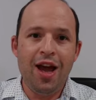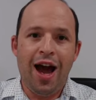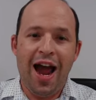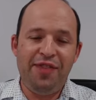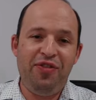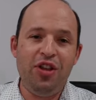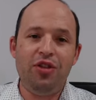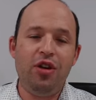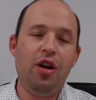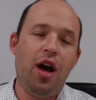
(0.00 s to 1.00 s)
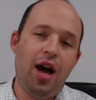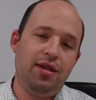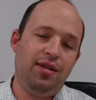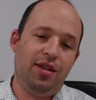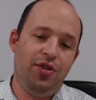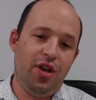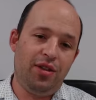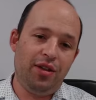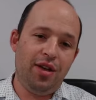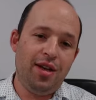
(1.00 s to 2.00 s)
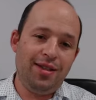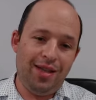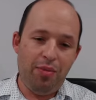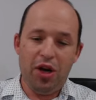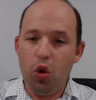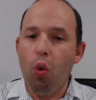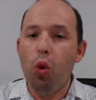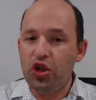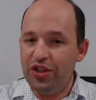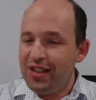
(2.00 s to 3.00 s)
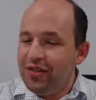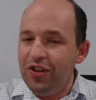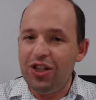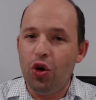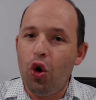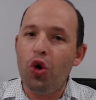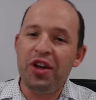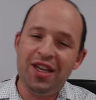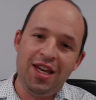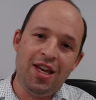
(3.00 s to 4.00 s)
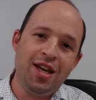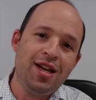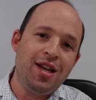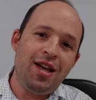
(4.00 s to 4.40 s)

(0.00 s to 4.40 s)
I think the guys that somebody who watched this video, he